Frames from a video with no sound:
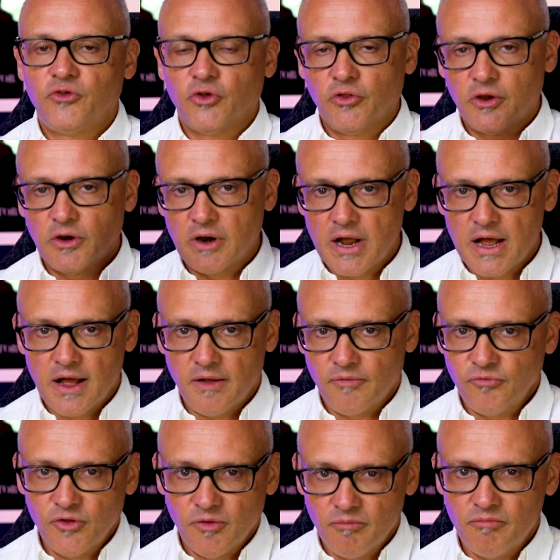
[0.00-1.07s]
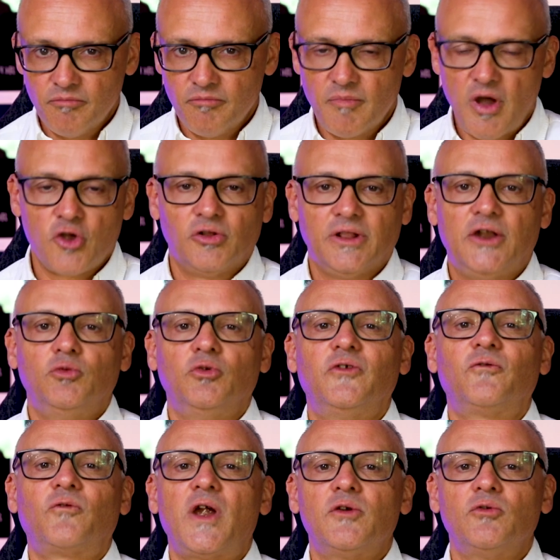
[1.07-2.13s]
So there are the Michael Edwards
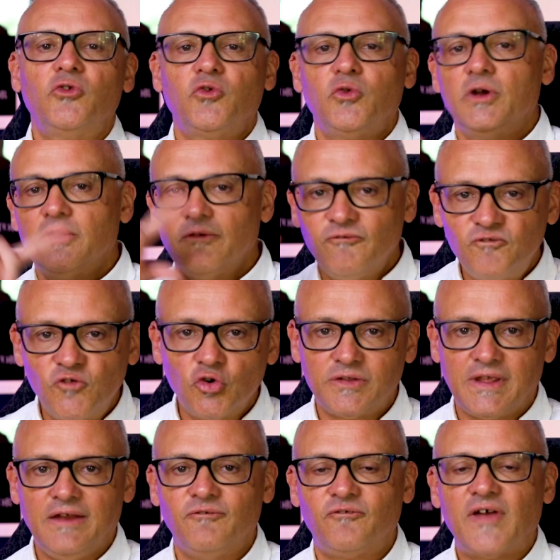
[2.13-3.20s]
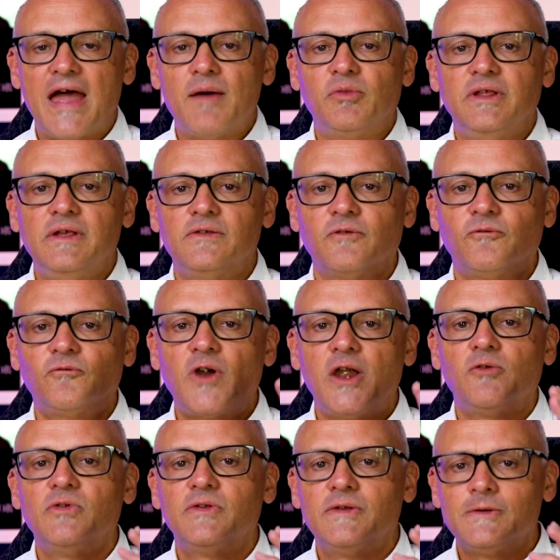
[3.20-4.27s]
fragrance wheel, 14 families of
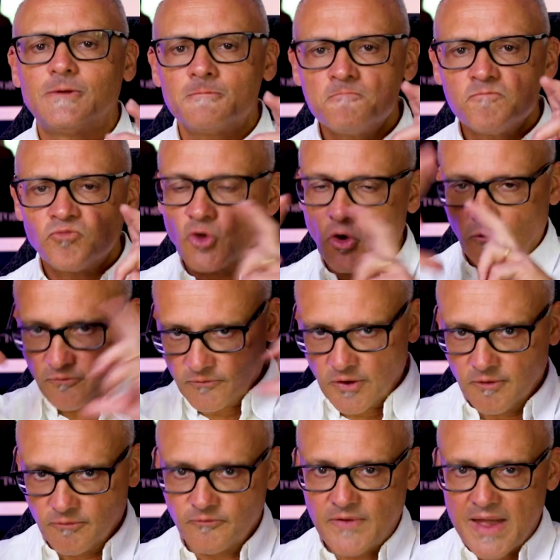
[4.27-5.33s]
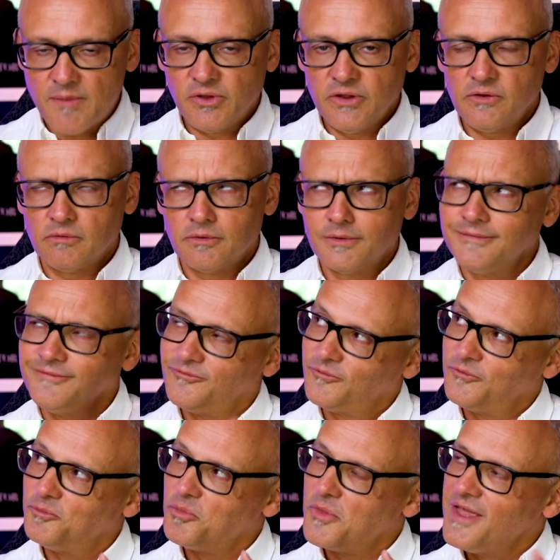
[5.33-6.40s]
fragrances, there
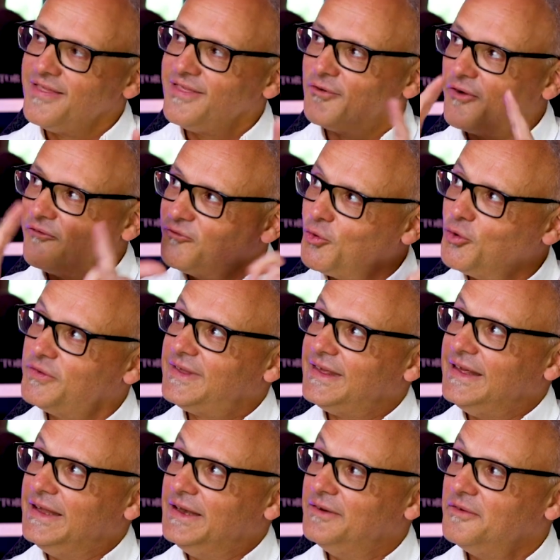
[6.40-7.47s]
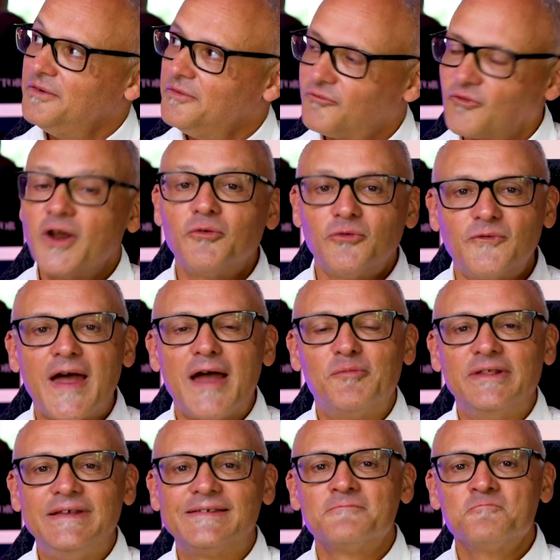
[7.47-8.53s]
are 14 fragrance
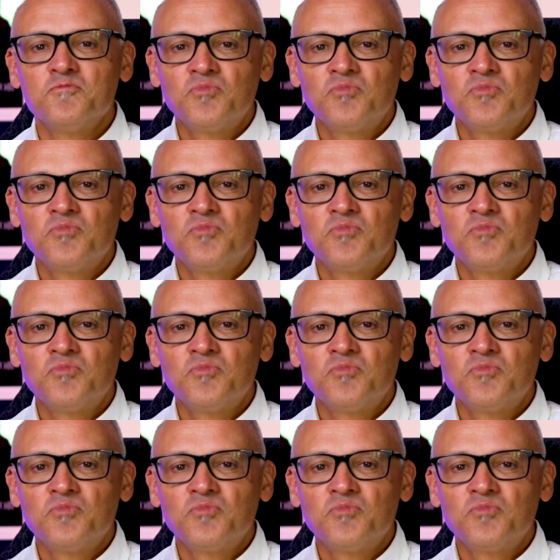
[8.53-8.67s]
families.